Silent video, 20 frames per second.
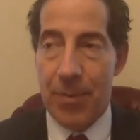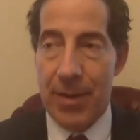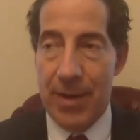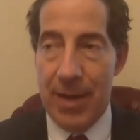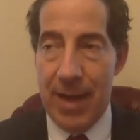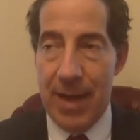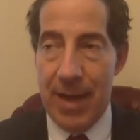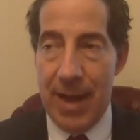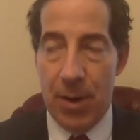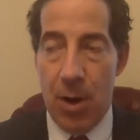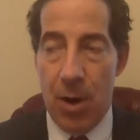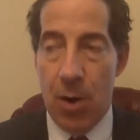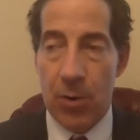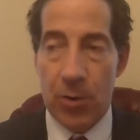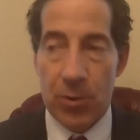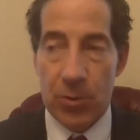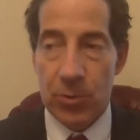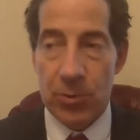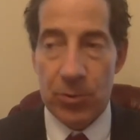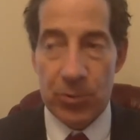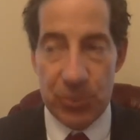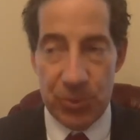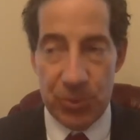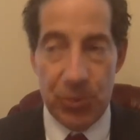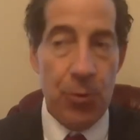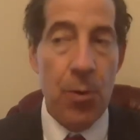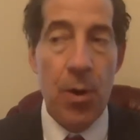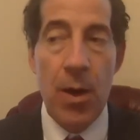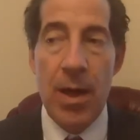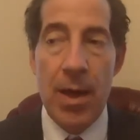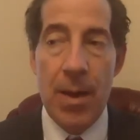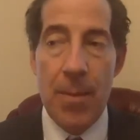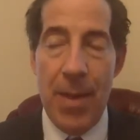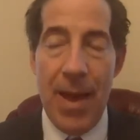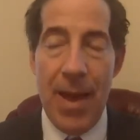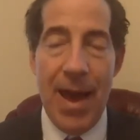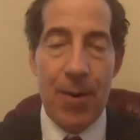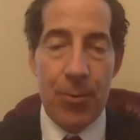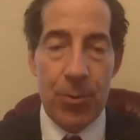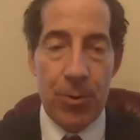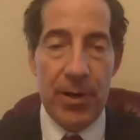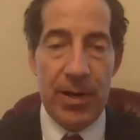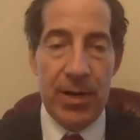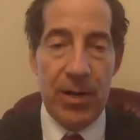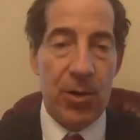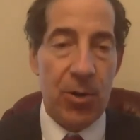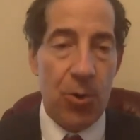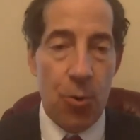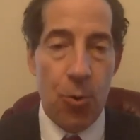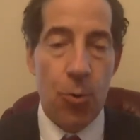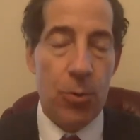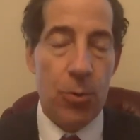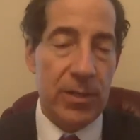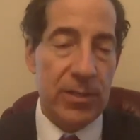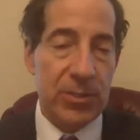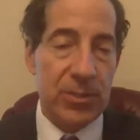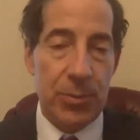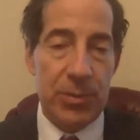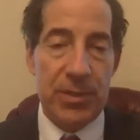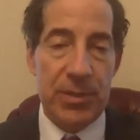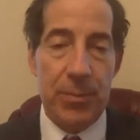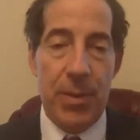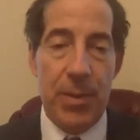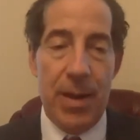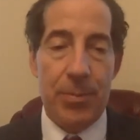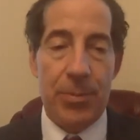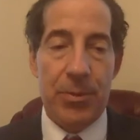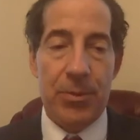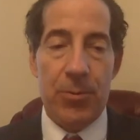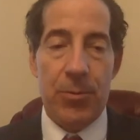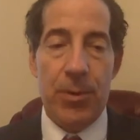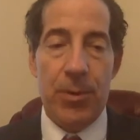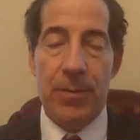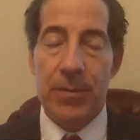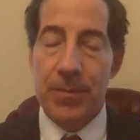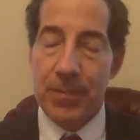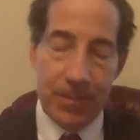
our Article 2 power in accordance with the popular will.